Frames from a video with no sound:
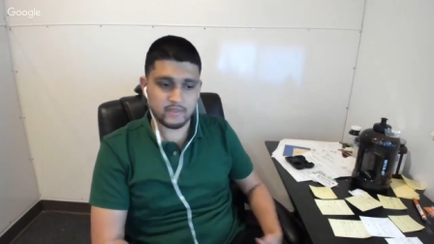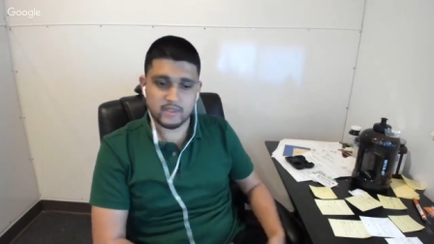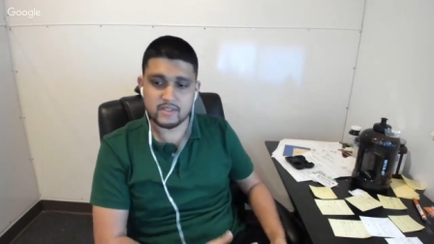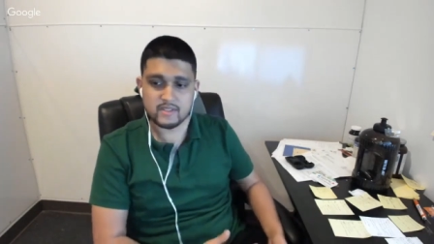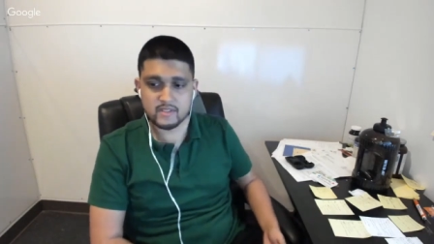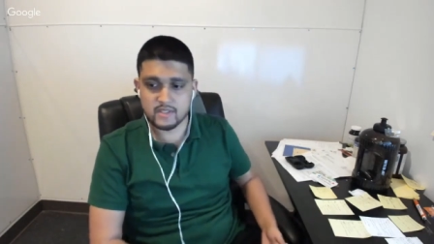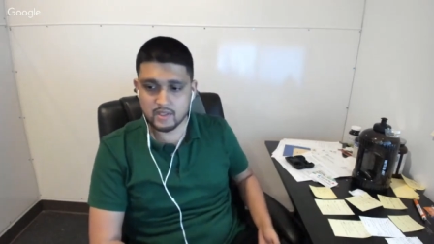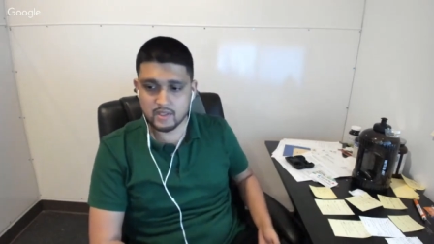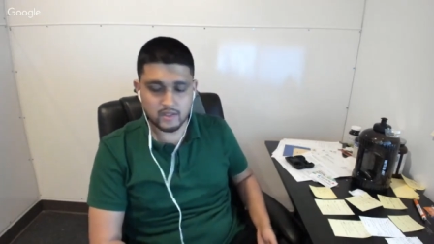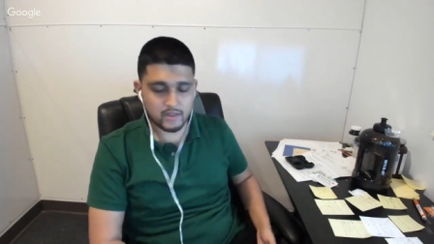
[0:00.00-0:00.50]
this
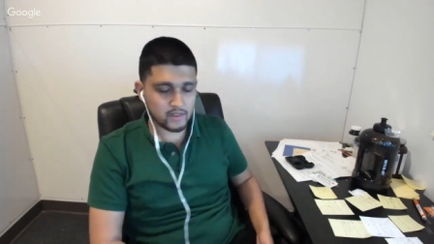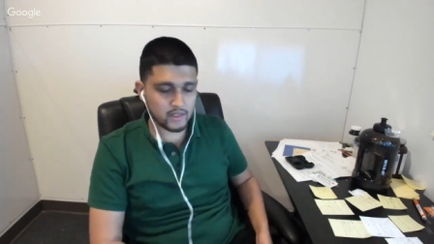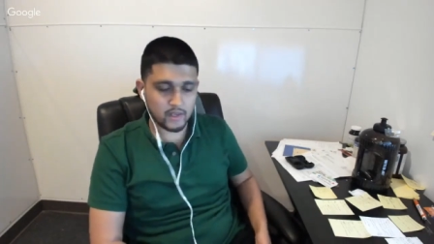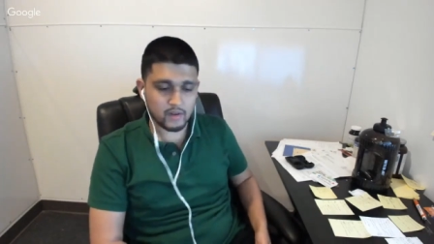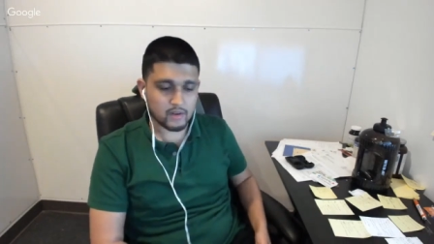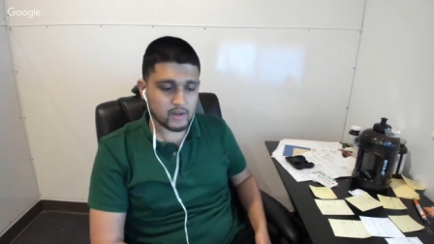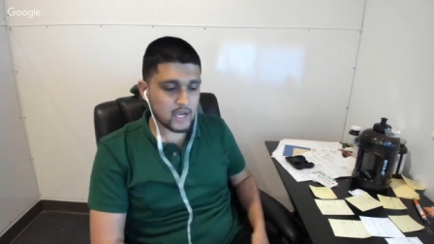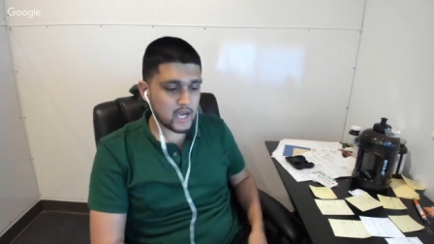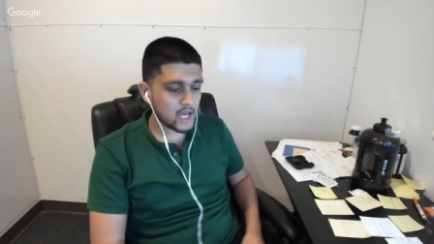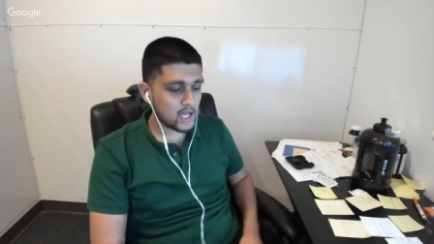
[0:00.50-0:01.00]
is a good thing
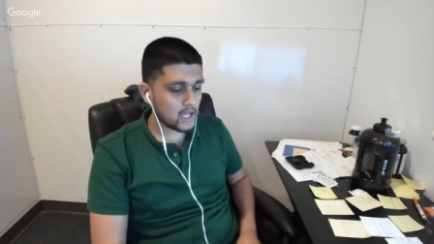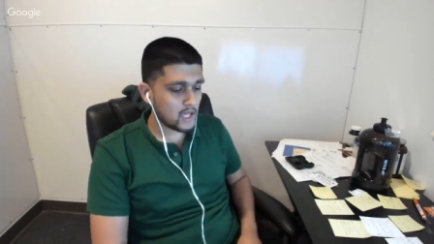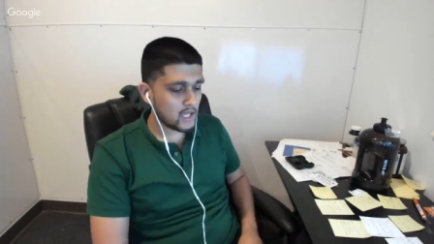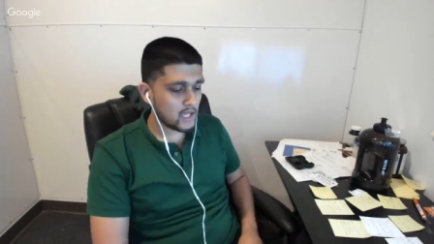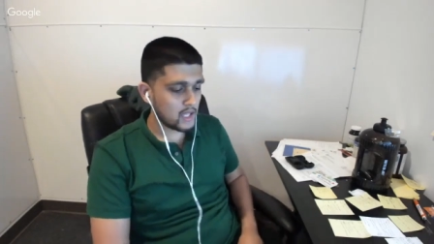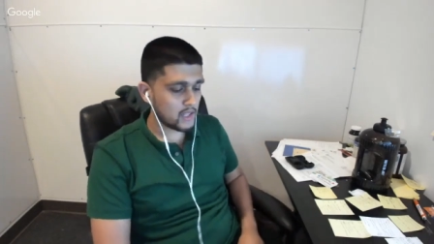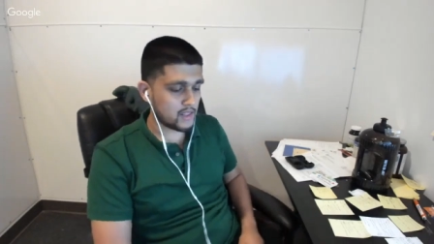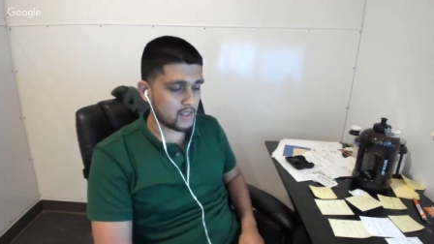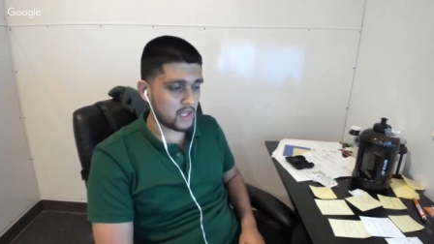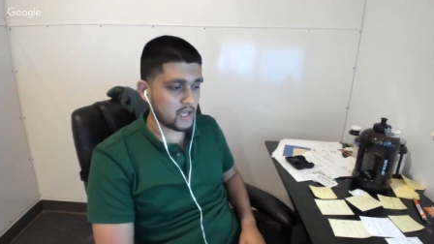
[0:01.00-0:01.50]
or not?
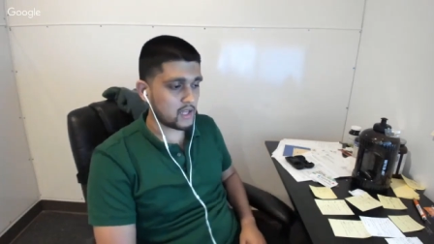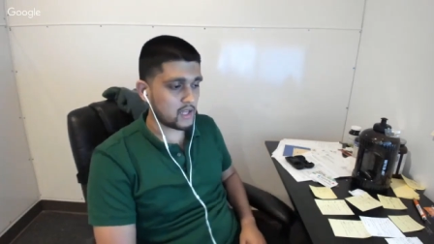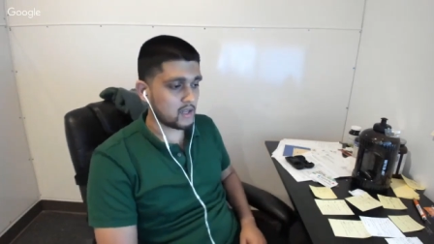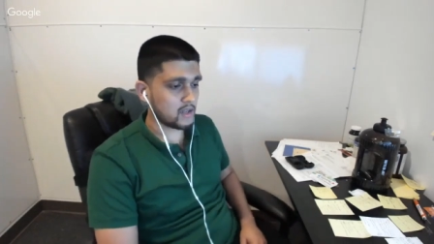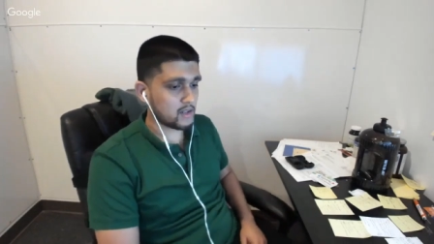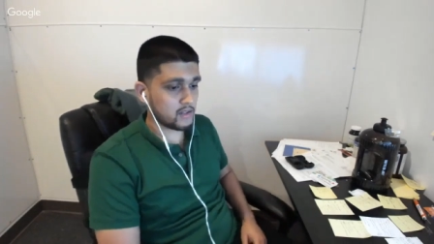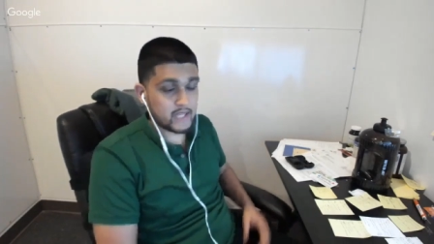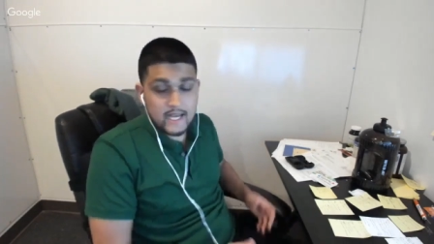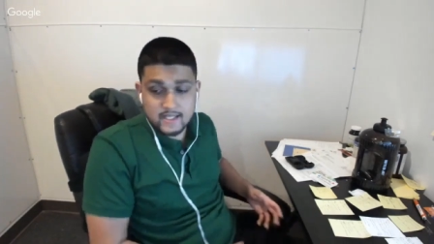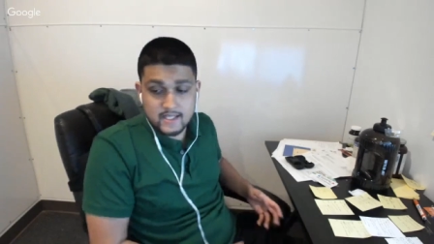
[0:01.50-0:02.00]

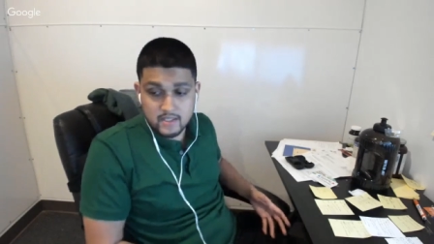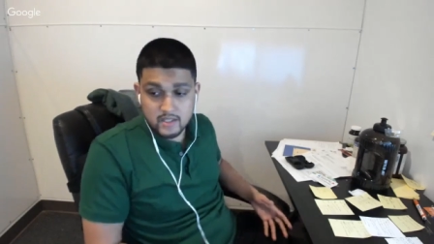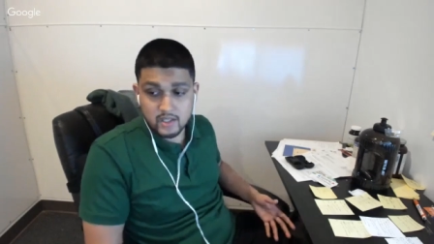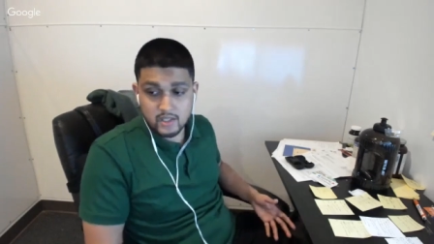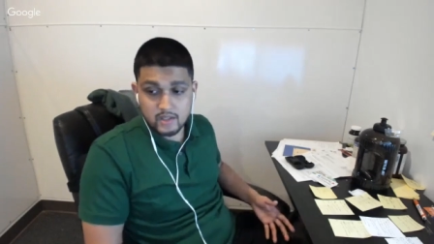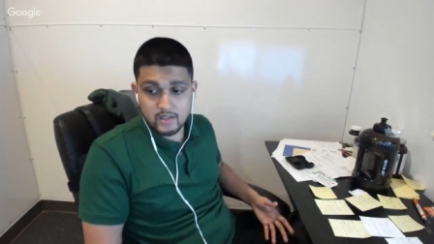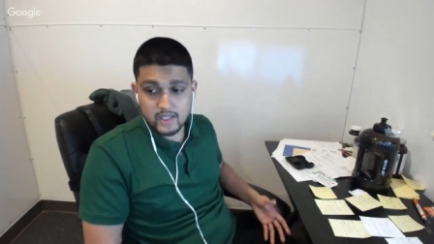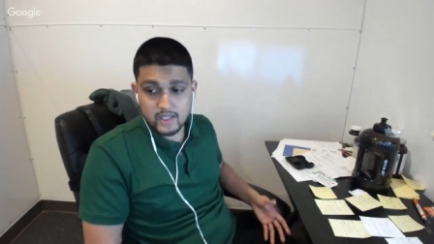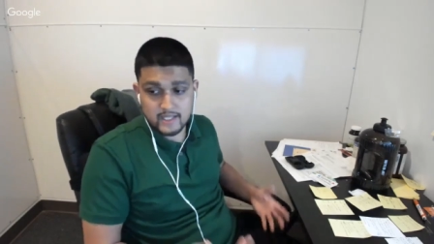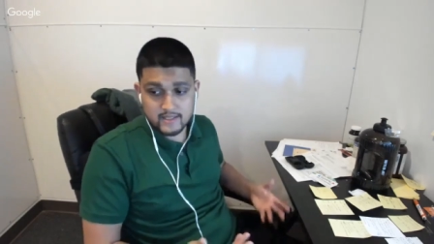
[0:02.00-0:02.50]
Then that's
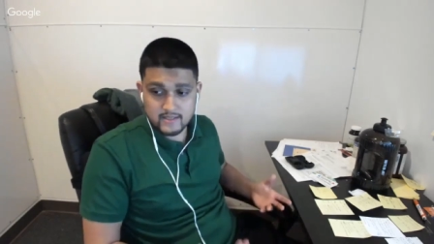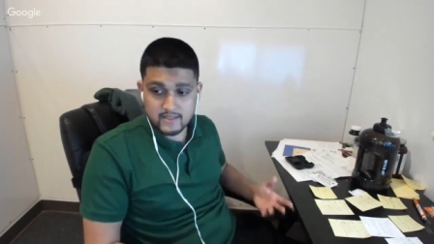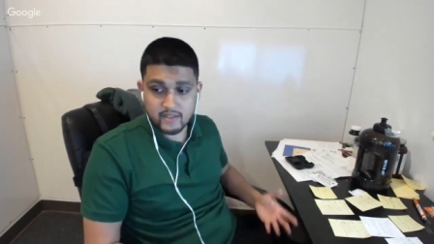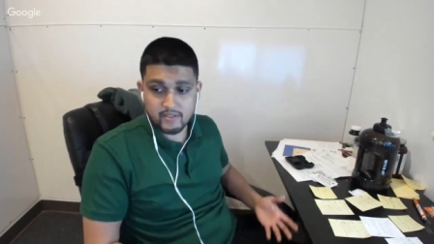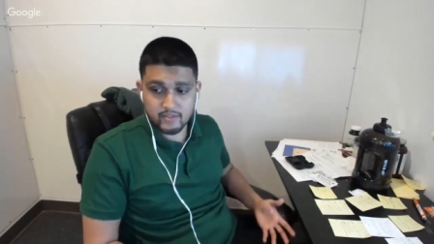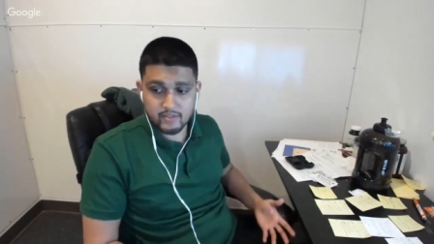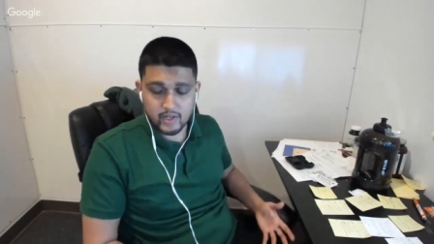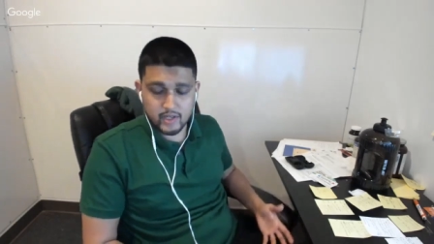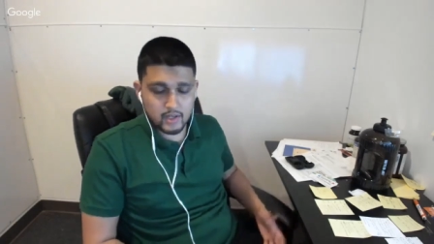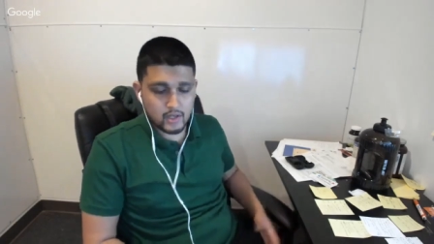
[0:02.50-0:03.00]
good. That's
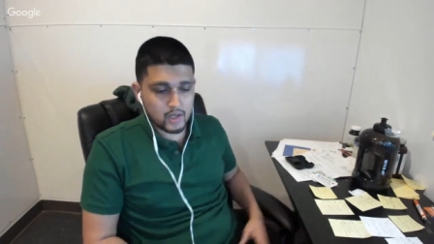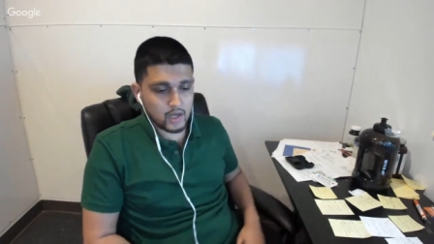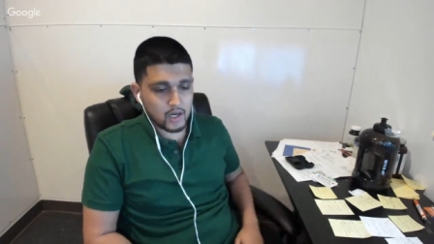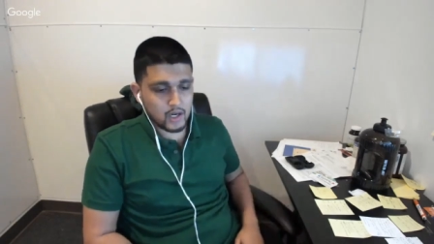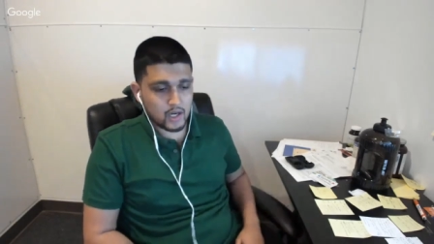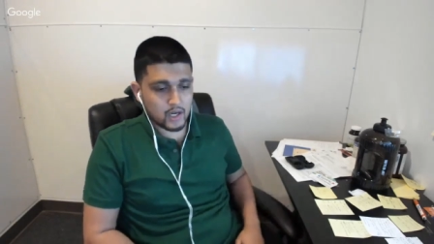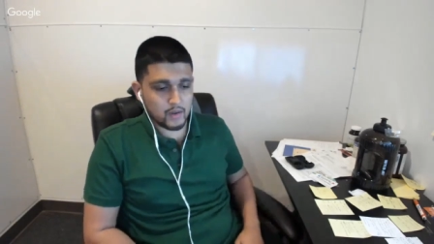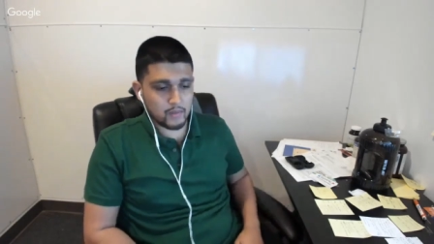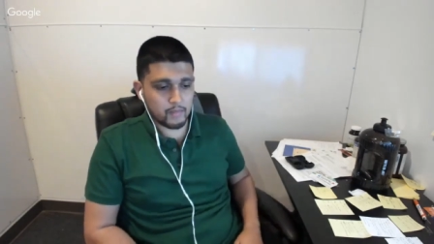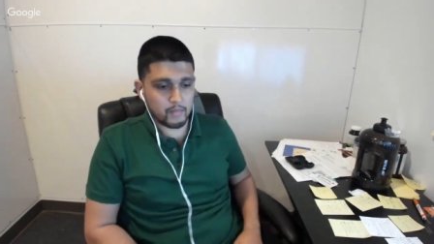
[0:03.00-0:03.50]
different.
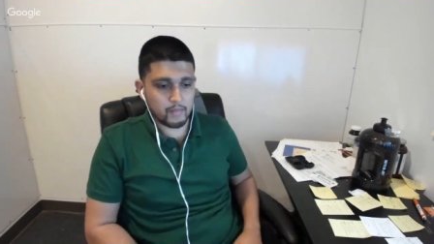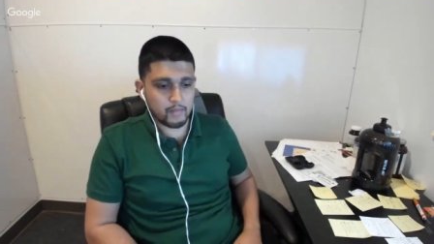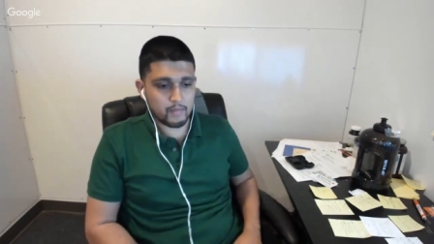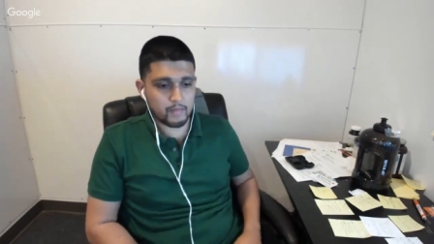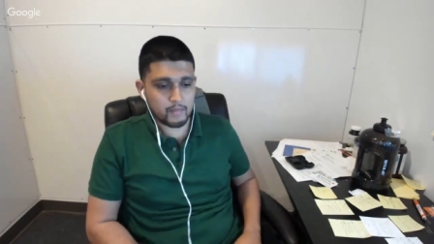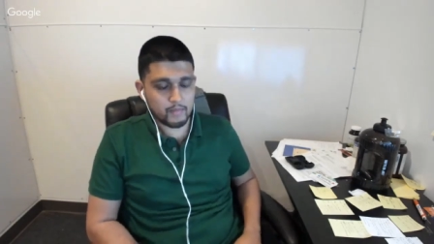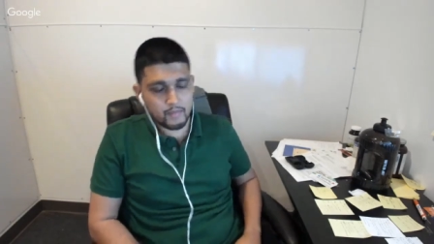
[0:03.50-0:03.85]
Um,